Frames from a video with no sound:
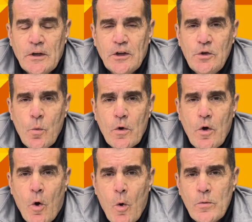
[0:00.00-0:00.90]
You want
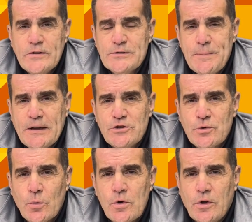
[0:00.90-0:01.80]
to always make
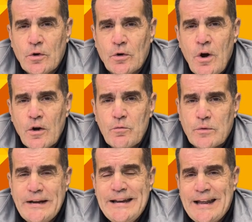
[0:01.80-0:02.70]
sure you're
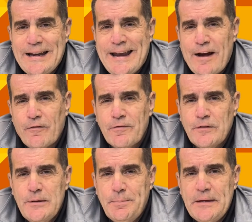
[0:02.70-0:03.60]
reading it
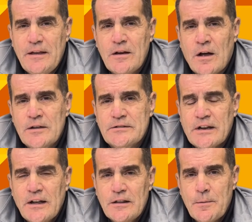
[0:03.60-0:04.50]
carefully
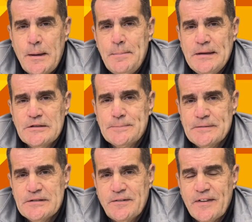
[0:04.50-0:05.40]
because there may be
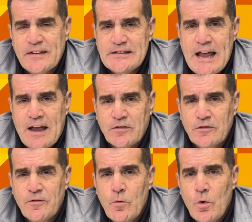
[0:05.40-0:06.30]
specifics
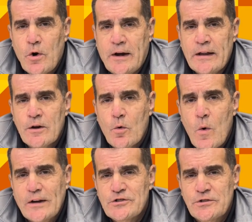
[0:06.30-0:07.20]
asked for in a
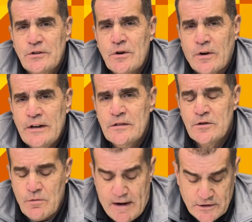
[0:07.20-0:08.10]
question or in the
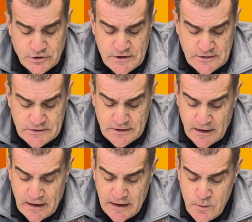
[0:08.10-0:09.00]
directions,
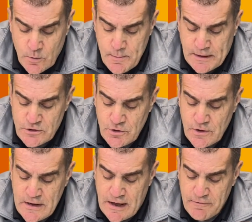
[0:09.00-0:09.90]
and you want to make sure
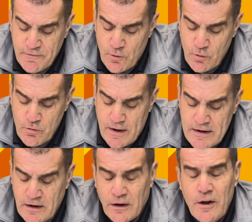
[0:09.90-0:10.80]
you get full
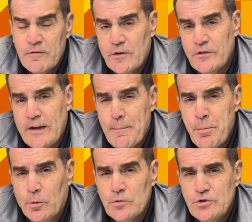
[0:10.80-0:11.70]
credit. For
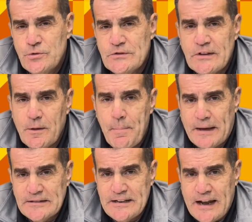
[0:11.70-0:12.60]
example, choosing the
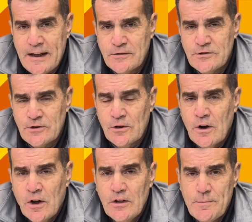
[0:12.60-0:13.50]
best answer.
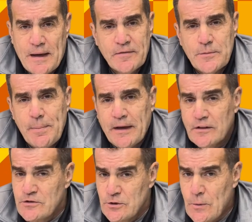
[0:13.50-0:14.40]
You may have to
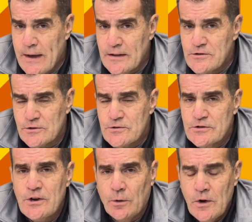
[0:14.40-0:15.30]
pick 2 answers,
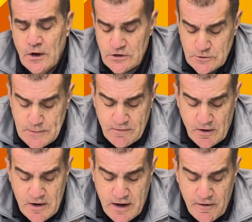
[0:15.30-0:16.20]
so just be
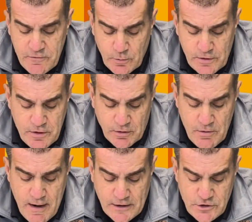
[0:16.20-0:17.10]
very careful with your
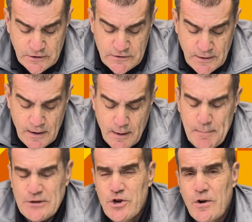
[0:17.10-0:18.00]
directions.
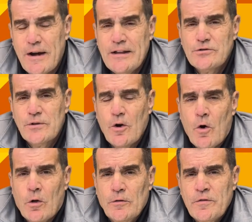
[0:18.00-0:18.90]
Make sure you're answering
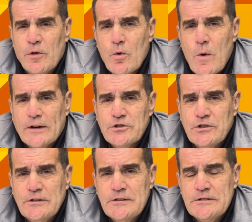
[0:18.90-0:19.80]
all of the
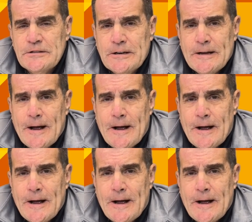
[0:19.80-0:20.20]
questions.